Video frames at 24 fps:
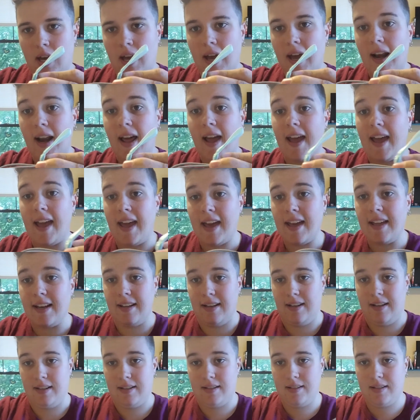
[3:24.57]
And I hated
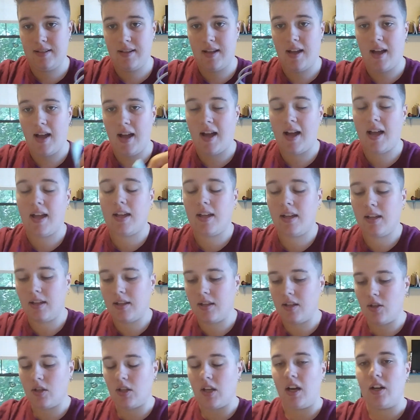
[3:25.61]
it. I
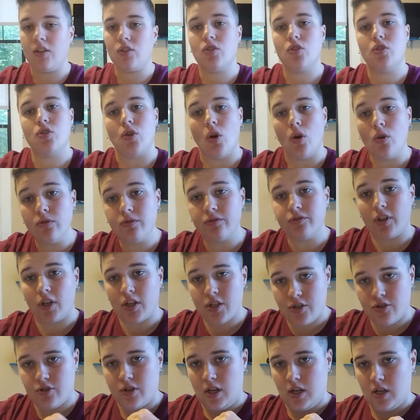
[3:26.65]
got so
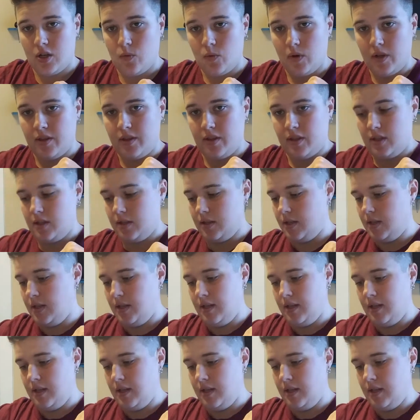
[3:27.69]
frustrated with it.